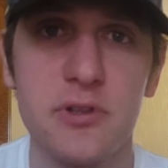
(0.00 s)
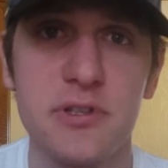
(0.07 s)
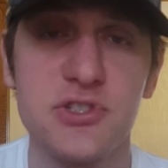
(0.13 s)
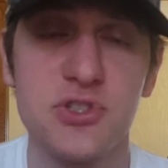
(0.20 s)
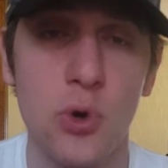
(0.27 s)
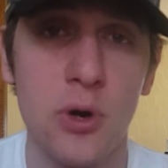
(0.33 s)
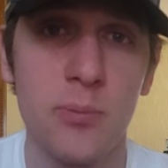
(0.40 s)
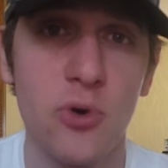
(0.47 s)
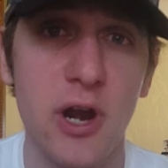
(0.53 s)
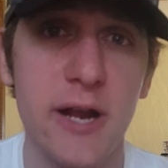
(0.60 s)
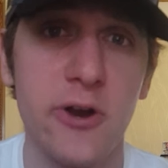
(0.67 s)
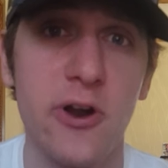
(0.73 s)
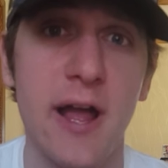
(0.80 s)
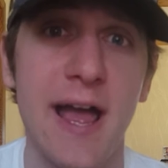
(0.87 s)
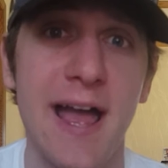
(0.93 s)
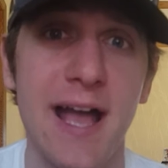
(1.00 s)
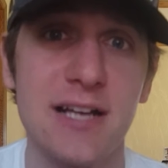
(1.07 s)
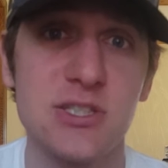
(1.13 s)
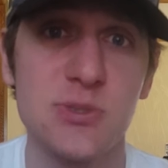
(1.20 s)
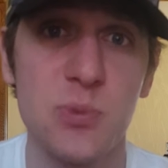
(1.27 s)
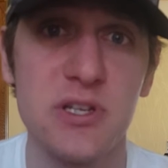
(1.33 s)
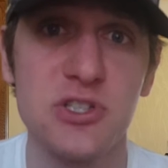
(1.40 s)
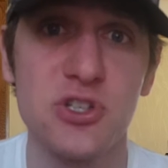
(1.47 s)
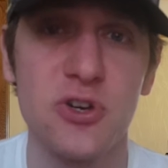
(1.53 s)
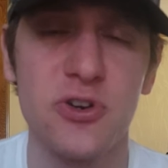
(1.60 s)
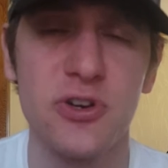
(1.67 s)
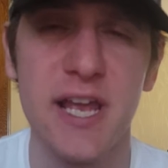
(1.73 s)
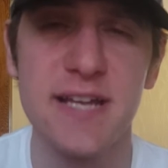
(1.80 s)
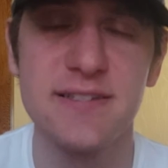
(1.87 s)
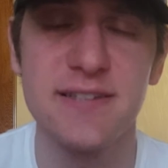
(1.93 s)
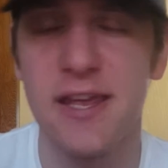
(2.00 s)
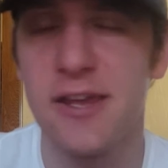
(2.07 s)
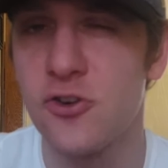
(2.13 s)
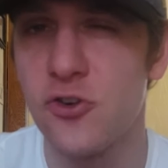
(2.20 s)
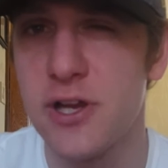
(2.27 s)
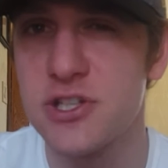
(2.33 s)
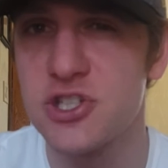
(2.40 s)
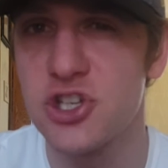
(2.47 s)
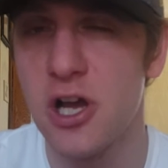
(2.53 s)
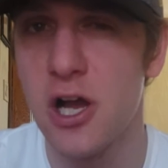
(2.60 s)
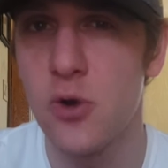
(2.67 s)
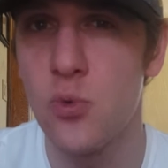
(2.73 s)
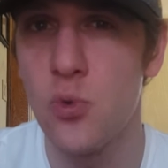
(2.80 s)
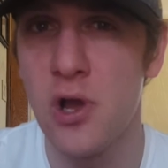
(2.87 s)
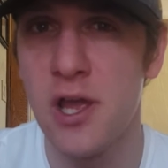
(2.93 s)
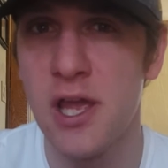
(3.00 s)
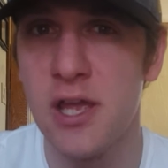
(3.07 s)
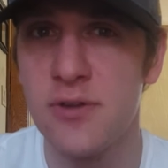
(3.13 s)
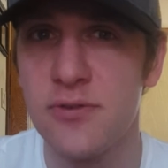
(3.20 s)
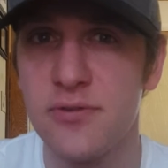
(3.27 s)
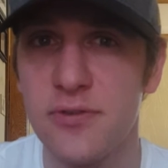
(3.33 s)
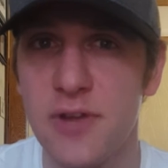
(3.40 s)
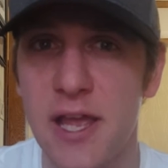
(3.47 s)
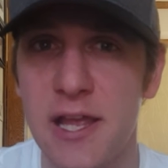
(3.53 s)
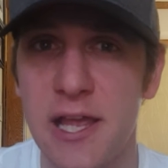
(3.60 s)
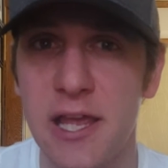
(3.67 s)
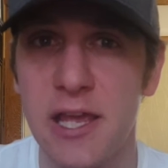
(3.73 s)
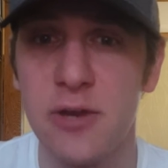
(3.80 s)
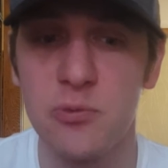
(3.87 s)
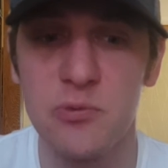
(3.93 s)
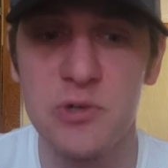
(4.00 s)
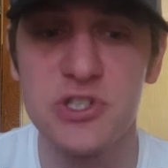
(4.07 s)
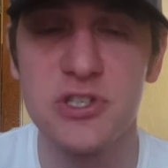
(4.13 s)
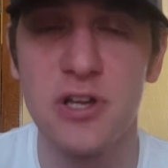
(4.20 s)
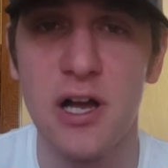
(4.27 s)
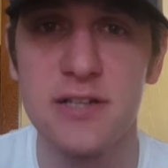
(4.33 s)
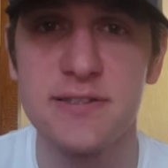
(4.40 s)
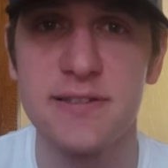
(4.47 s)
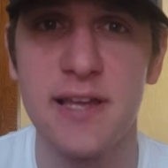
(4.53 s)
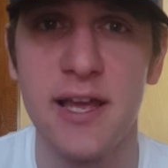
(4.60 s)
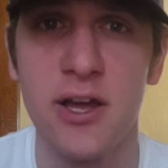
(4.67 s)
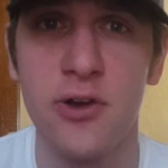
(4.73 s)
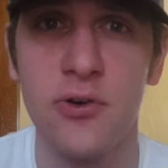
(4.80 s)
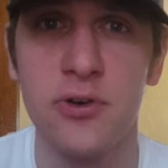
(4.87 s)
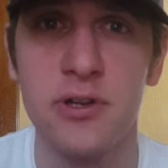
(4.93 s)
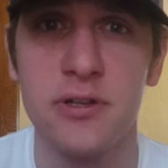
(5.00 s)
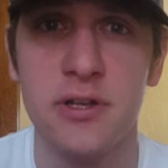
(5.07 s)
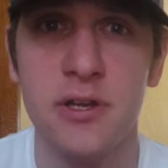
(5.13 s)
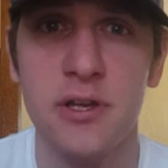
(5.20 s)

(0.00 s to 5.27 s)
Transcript: Stormbreaker axe, which creates a great shock wave, and which knocks down